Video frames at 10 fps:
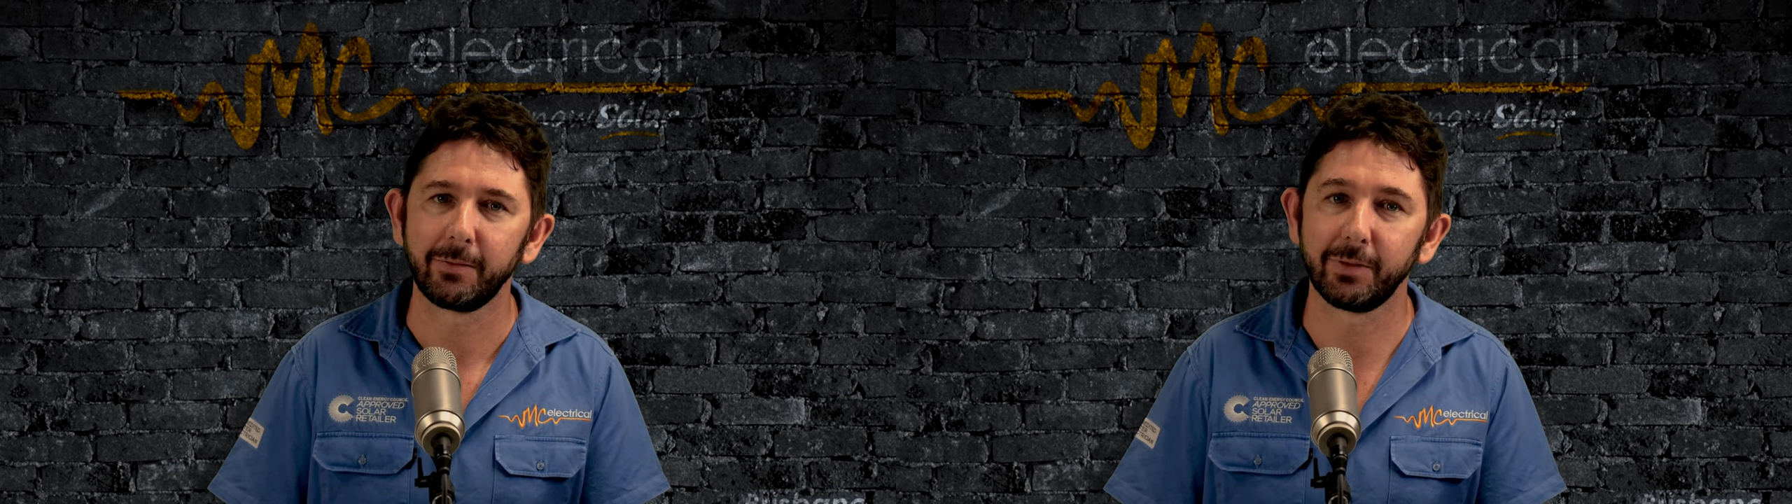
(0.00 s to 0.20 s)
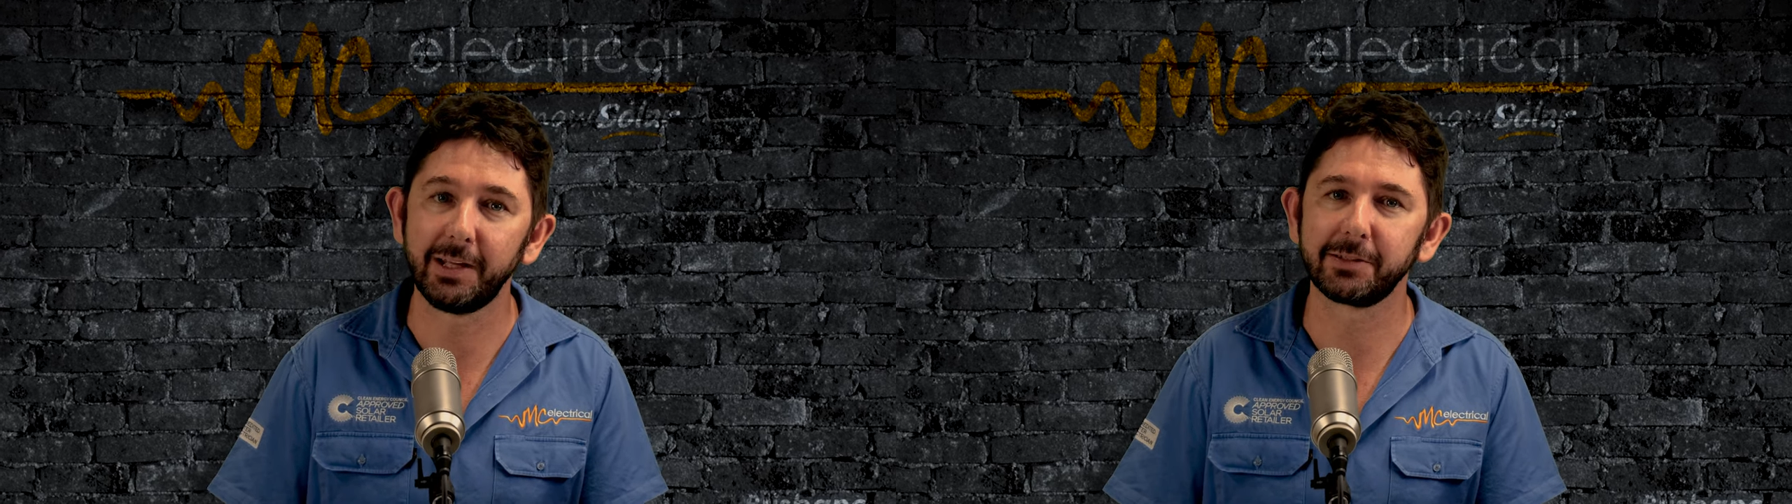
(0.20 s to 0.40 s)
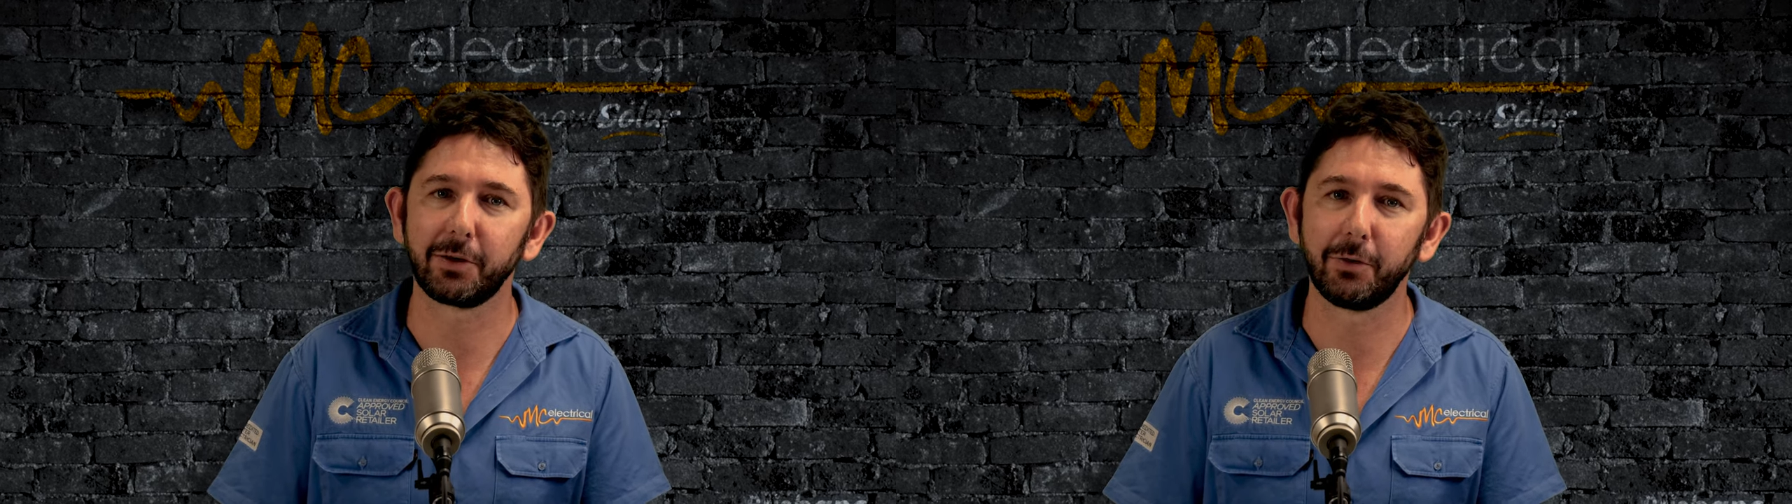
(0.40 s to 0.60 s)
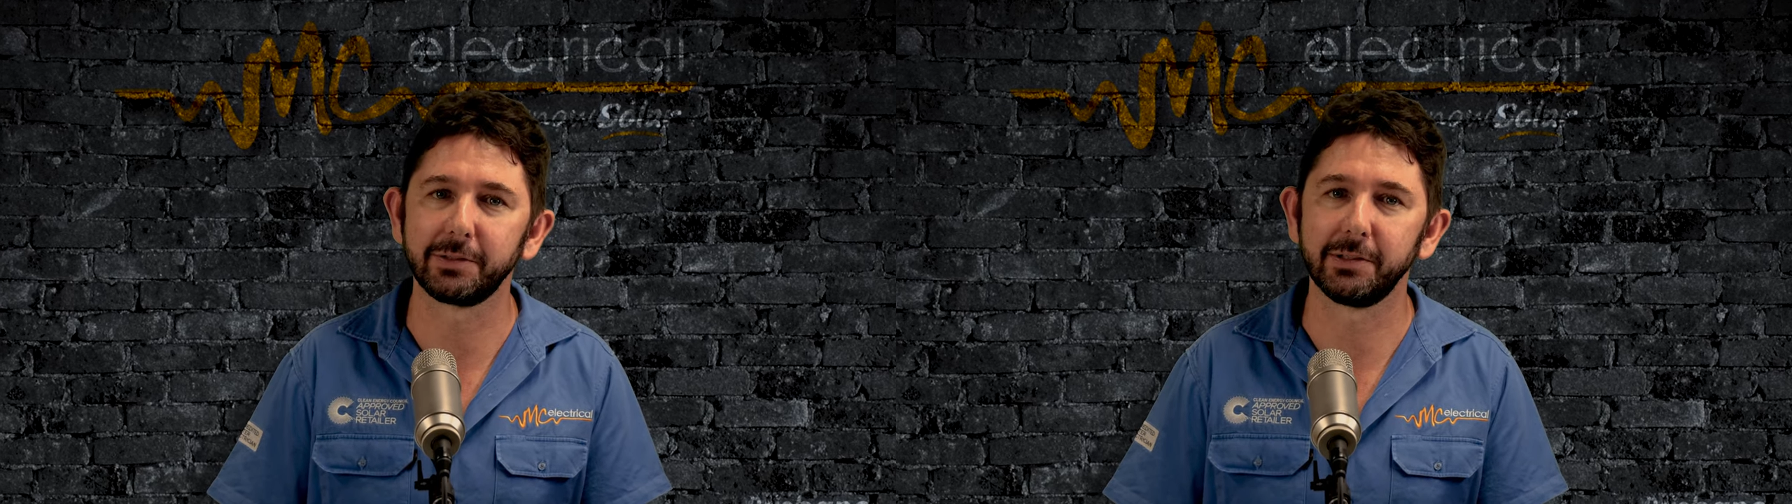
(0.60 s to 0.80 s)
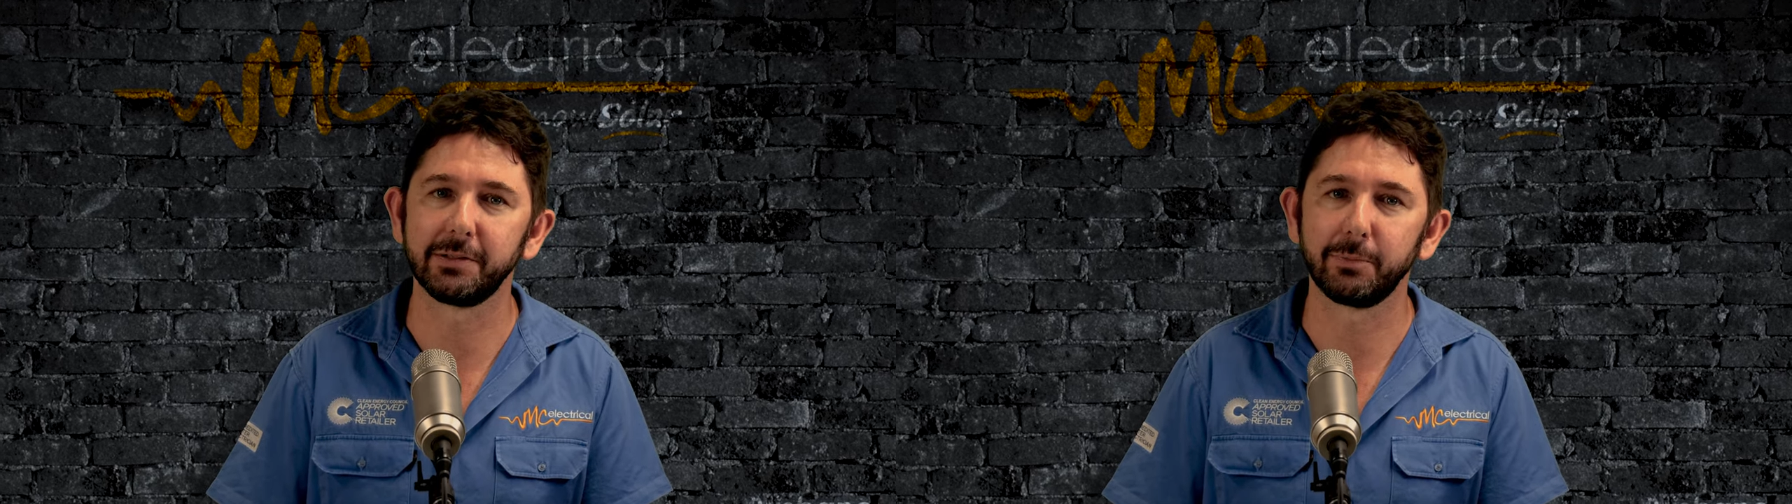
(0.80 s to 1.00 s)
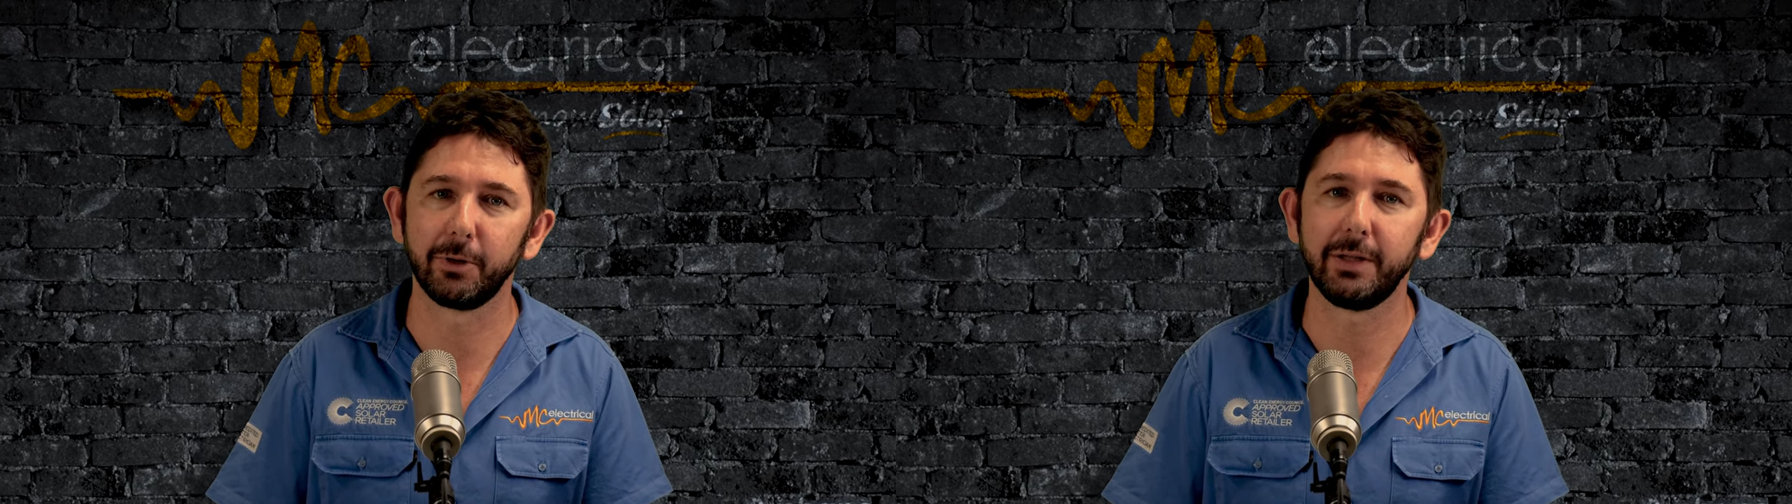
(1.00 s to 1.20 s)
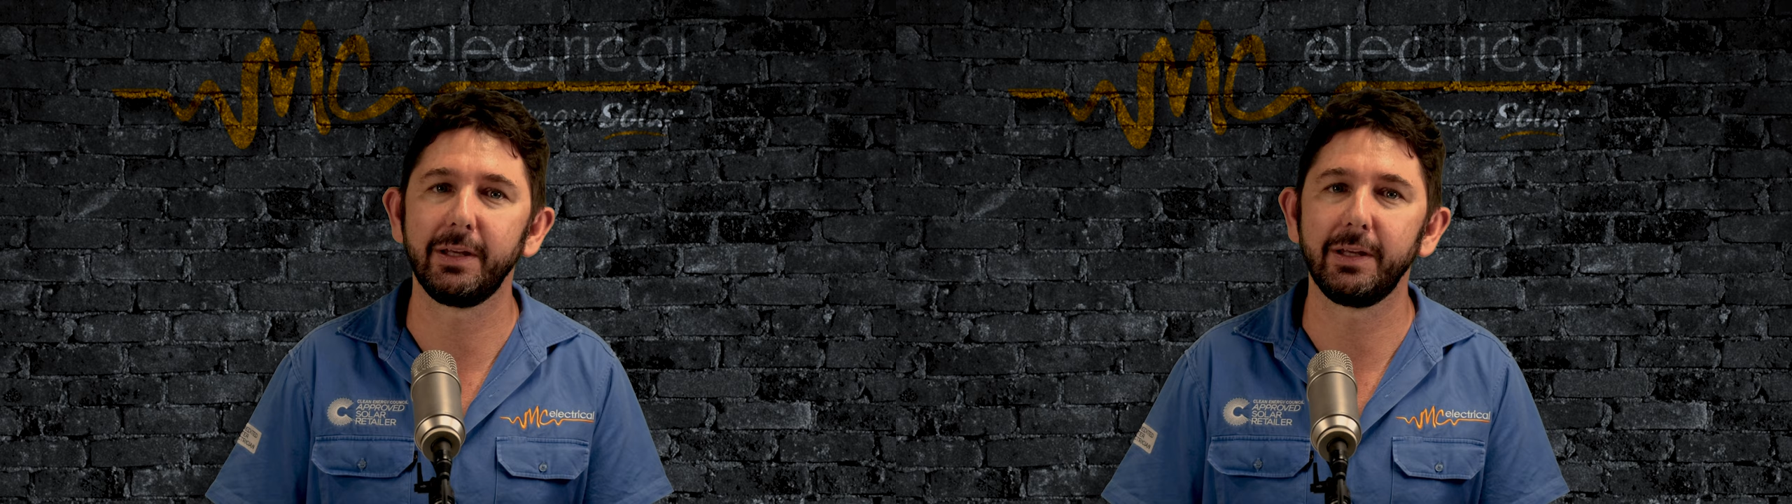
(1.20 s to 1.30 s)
These clauses were in